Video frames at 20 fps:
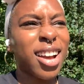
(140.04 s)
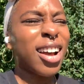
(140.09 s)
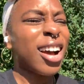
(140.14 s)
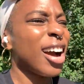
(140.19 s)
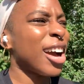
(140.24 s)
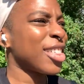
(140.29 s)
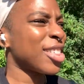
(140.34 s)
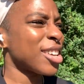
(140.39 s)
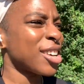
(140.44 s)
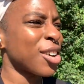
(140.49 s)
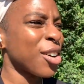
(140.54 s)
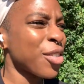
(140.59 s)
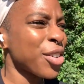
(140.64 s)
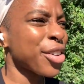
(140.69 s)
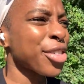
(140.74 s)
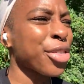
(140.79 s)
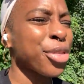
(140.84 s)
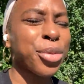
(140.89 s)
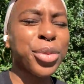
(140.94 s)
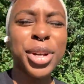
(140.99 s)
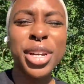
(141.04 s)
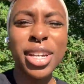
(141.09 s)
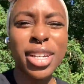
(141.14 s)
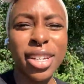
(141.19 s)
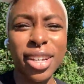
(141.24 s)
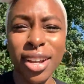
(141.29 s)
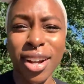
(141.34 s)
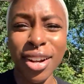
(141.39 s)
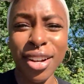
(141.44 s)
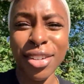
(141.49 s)
I think over three
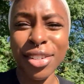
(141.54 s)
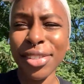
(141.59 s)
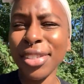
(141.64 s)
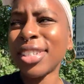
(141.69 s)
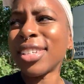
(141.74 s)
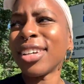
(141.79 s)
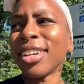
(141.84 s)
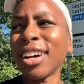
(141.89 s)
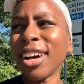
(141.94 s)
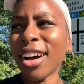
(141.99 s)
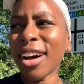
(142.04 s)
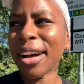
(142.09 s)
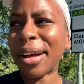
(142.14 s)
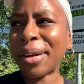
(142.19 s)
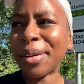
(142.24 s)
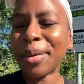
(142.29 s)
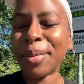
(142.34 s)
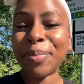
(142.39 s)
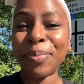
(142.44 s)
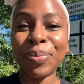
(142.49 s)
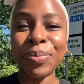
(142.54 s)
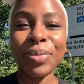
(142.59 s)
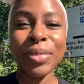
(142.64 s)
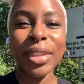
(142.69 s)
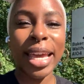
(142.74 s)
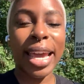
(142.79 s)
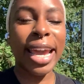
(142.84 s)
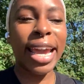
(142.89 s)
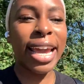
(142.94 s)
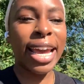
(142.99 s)
years. Um,
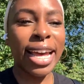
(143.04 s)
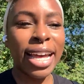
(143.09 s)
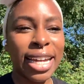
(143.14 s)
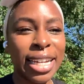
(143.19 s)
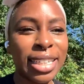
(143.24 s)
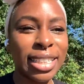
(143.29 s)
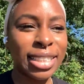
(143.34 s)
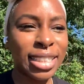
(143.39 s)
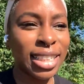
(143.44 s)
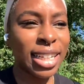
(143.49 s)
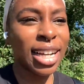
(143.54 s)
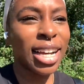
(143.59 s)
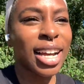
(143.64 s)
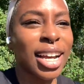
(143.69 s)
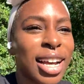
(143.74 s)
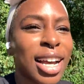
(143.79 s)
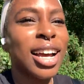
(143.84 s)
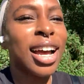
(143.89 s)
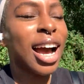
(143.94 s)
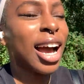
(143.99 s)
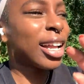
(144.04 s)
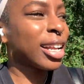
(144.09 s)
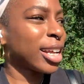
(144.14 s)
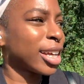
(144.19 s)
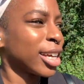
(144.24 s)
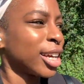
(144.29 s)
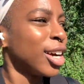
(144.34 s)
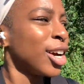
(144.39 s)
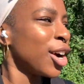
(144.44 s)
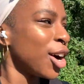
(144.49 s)
and I
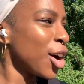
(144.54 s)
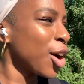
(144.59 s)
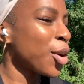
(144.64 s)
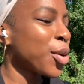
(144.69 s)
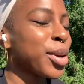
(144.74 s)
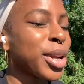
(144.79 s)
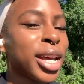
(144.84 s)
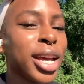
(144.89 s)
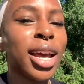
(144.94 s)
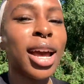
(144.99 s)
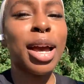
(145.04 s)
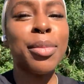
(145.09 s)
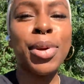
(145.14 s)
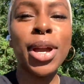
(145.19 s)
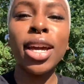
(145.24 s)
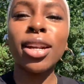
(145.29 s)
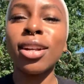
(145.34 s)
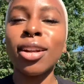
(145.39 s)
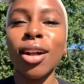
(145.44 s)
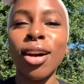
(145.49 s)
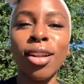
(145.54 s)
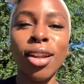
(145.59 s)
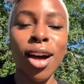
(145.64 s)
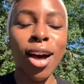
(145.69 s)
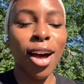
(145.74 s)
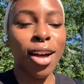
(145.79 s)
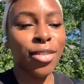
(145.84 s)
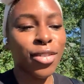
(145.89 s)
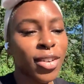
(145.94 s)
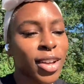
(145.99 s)
like own it. I paid it all
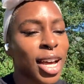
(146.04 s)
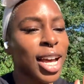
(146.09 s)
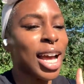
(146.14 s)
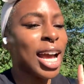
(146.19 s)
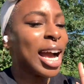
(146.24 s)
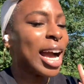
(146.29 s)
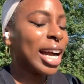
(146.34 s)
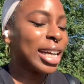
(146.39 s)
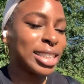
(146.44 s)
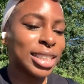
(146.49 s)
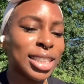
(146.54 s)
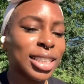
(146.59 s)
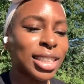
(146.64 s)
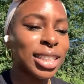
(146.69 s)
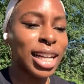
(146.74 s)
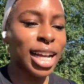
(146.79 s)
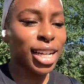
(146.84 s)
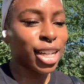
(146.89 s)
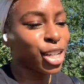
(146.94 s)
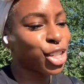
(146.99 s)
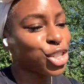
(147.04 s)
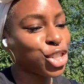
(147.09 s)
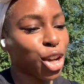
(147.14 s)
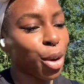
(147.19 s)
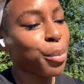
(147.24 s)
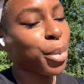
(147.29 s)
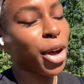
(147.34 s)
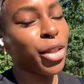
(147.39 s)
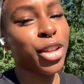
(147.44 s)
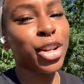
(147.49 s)
off. I didn't like
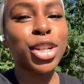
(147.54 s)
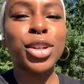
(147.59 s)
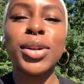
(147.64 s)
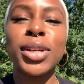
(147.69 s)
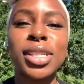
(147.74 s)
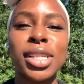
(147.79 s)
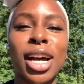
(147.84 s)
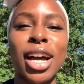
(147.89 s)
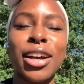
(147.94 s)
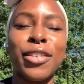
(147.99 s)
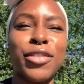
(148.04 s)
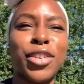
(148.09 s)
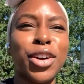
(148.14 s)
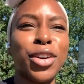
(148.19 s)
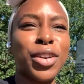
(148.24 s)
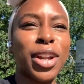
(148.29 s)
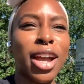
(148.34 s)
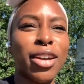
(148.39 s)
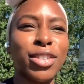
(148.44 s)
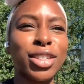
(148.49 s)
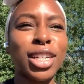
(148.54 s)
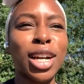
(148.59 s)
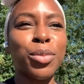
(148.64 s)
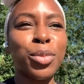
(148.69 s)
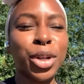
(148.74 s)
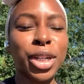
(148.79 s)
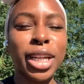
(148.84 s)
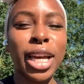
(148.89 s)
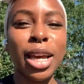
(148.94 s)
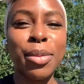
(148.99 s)
jump on the newest iPhone every time
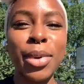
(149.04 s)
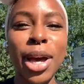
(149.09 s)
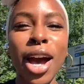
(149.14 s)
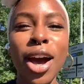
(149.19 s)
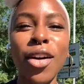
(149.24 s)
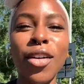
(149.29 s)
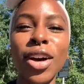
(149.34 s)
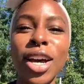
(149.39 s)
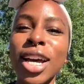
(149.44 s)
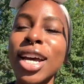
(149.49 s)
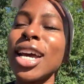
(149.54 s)
one came out.